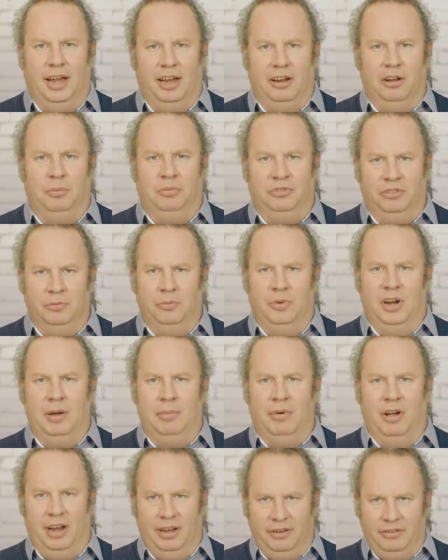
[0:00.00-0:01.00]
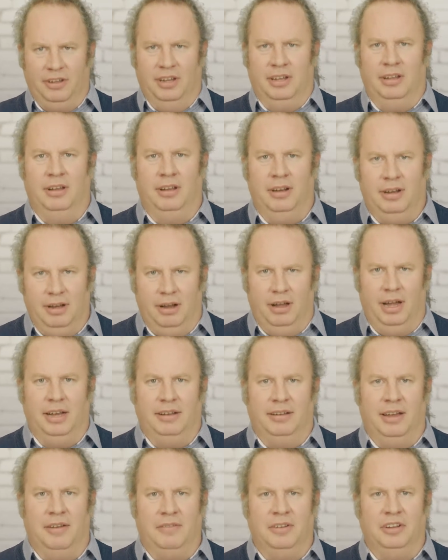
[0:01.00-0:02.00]
an option whereby instead of the
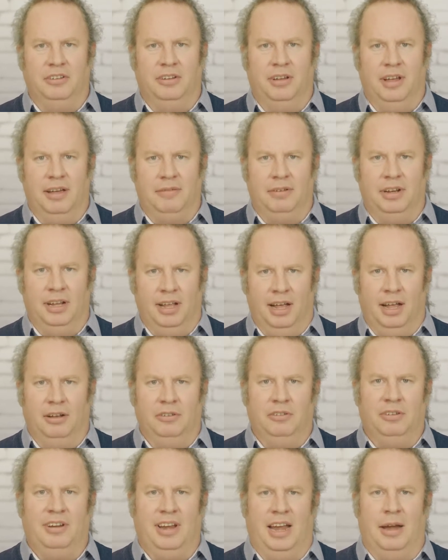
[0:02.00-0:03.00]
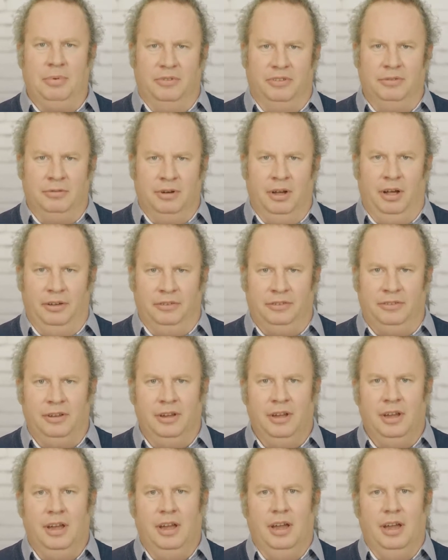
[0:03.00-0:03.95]
client having to have a large capital cost